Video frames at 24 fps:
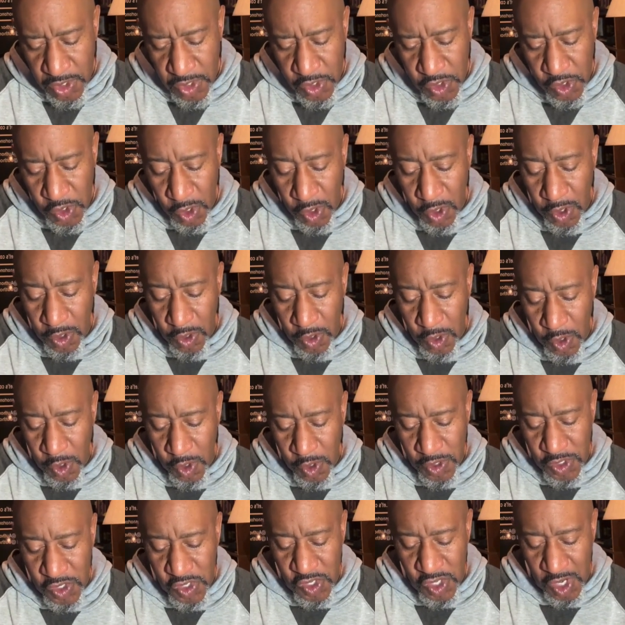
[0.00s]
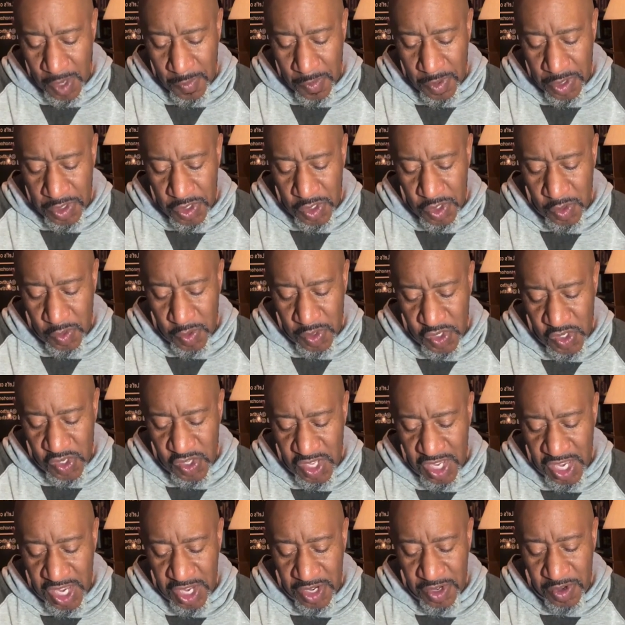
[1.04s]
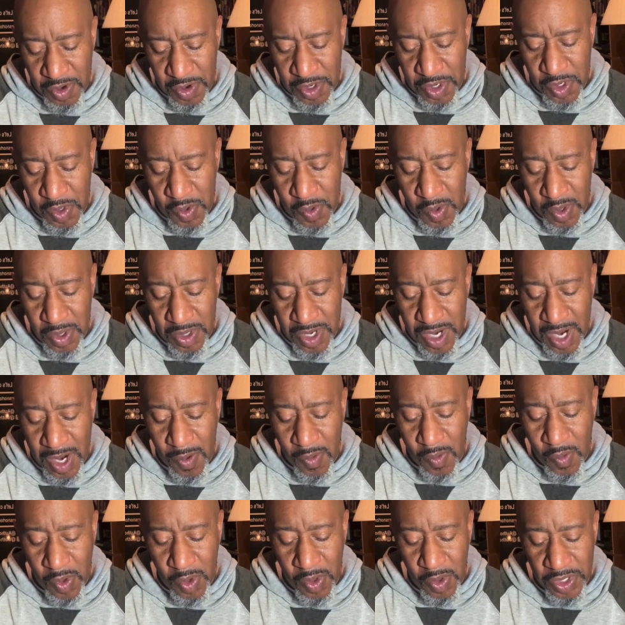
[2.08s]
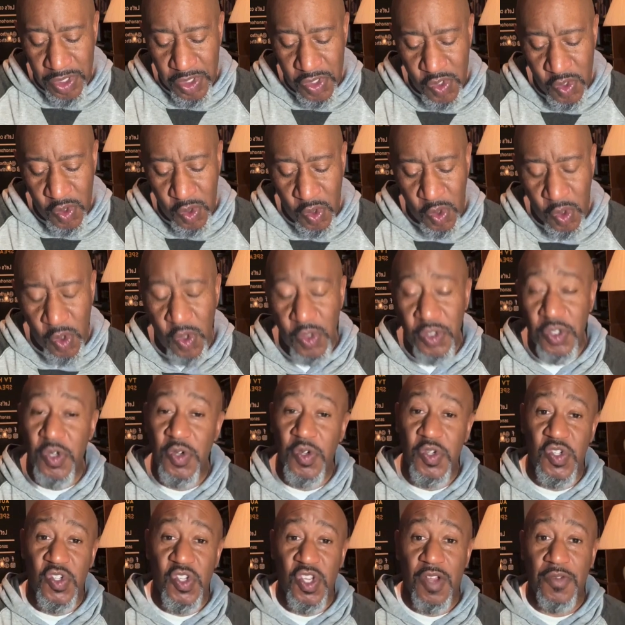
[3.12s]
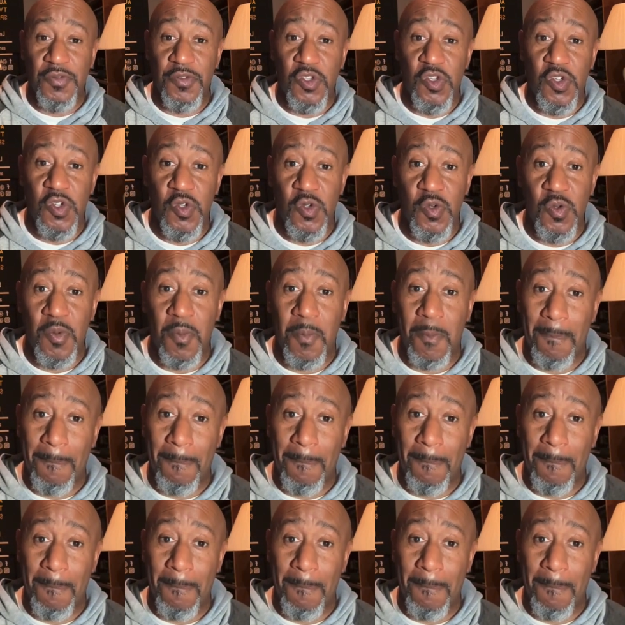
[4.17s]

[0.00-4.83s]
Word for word: "Don't hold someone to a standard you are not willing to hold yourself to."